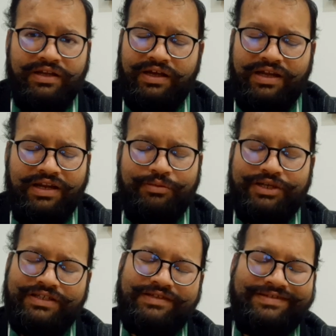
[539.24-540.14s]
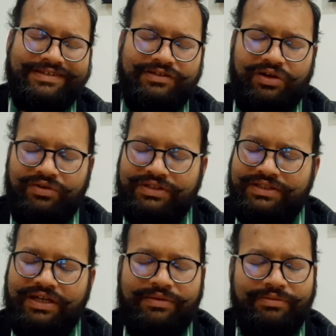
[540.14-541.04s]
And emergency is always
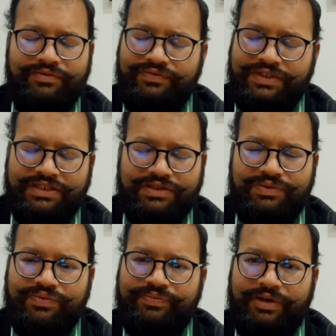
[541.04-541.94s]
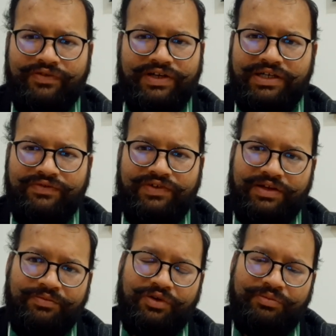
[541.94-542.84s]
there, which is perfectly
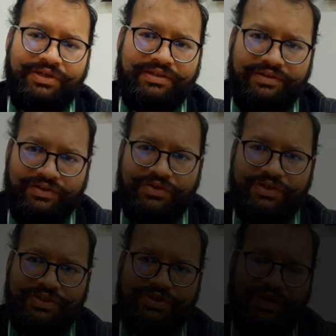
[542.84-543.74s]
fine for me, no issue